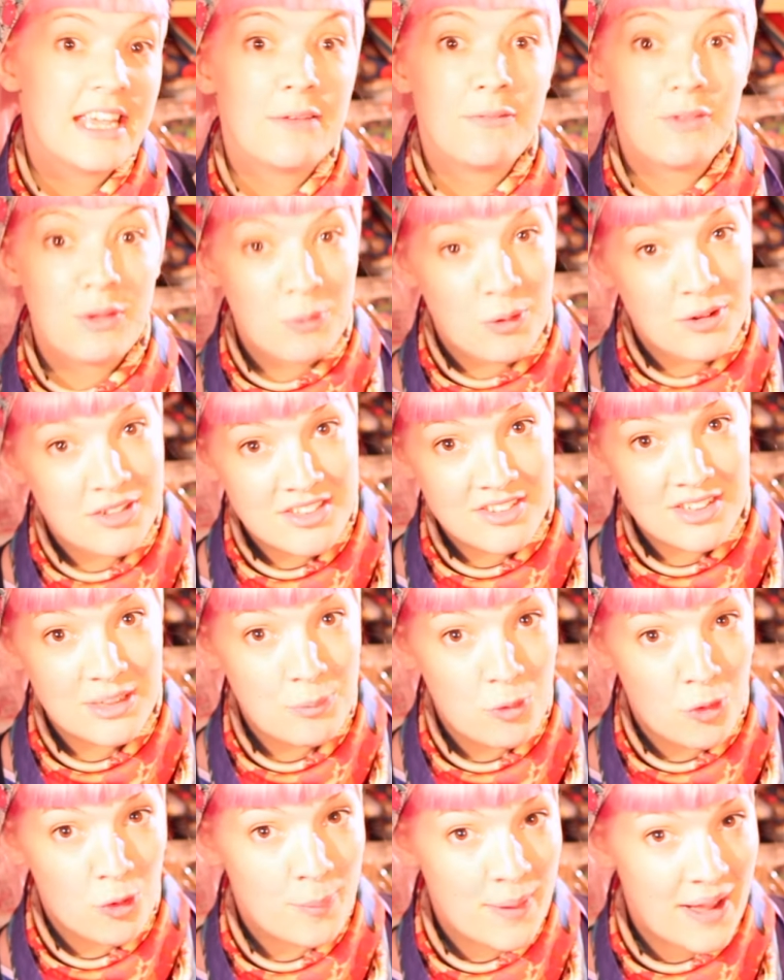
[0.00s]
If you want to see
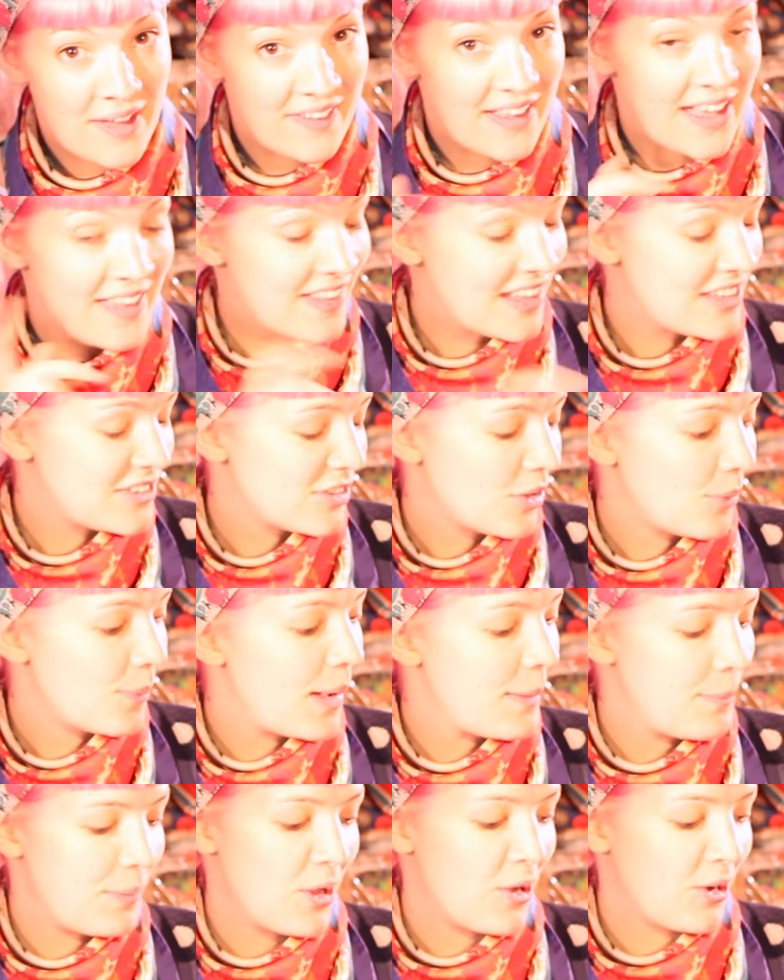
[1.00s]
more about that, that's on
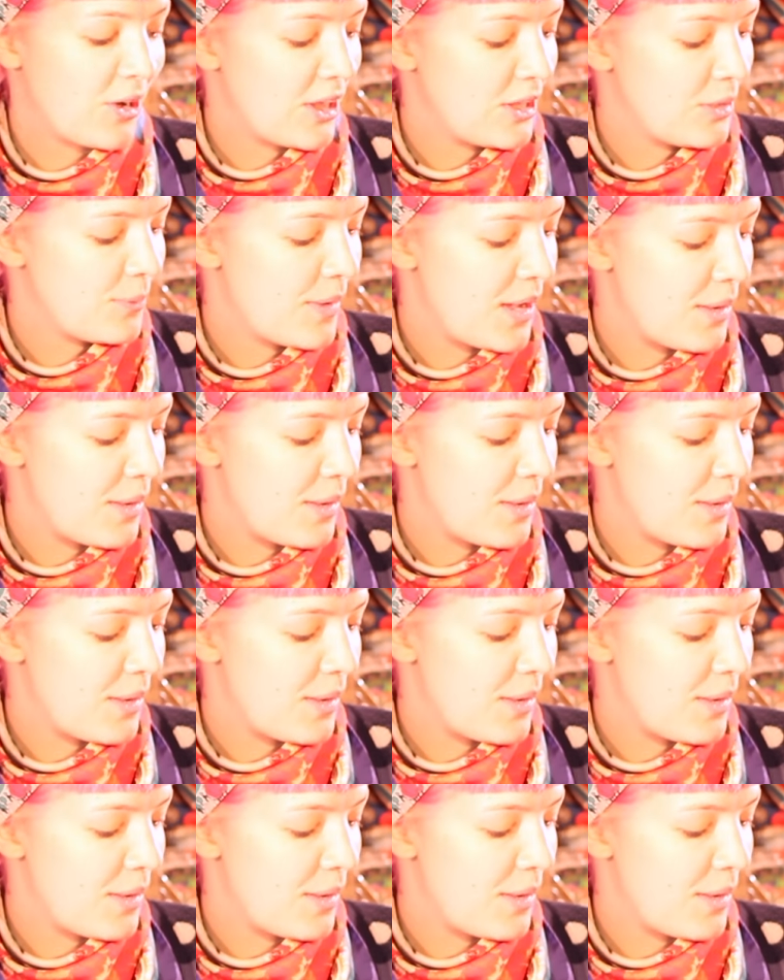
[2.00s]
my blog at the